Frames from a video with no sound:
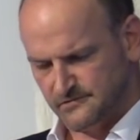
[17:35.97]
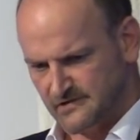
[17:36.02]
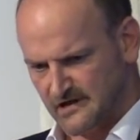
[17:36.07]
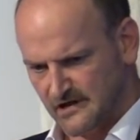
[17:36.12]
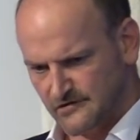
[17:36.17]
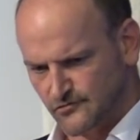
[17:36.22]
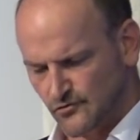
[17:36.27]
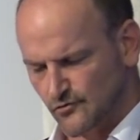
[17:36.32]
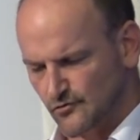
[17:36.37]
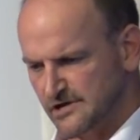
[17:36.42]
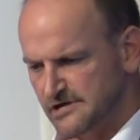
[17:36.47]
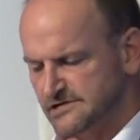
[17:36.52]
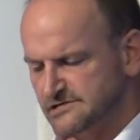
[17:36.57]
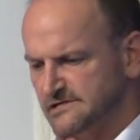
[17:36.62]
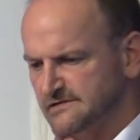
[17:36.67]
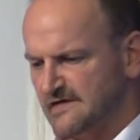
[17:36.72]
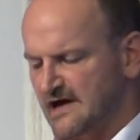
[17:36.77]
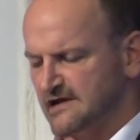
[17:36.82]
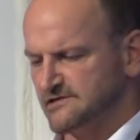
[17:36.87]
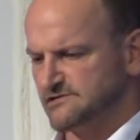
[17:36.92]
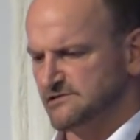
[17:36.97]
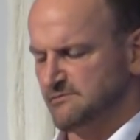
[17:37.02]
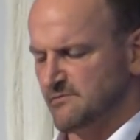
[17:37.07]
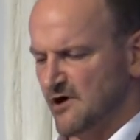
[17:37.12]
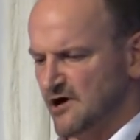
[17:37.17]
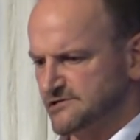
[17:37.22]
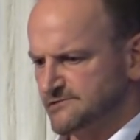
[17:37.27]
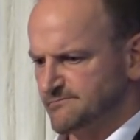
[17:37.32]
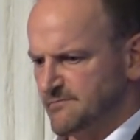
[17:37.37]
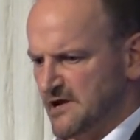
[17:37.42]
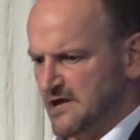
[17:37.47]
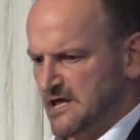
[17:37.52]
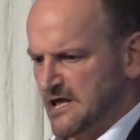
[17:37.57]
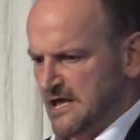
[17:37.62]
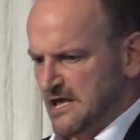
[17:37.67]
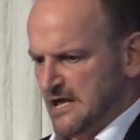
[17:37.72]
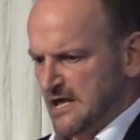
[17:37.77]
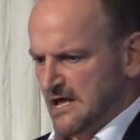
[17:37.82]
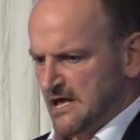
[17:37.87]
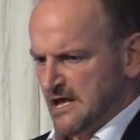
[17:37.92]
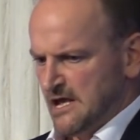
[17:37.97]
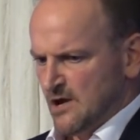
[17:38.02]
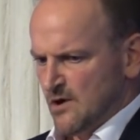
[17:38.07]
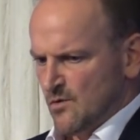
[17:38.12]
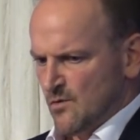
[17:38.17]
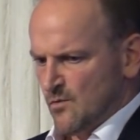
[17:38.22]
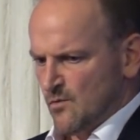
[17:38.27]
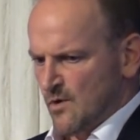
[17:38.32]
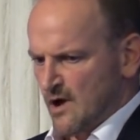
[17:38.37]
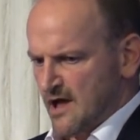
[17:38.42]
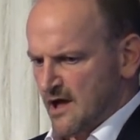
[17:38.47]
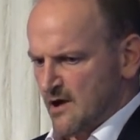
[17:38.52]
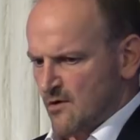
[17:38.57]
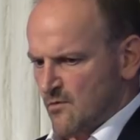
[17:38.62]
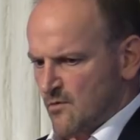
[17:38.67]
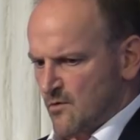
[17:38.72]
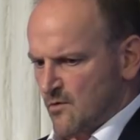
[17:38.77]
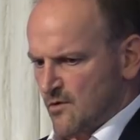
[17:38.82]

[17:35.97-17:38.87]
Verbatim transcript: get drawn into that too much, but where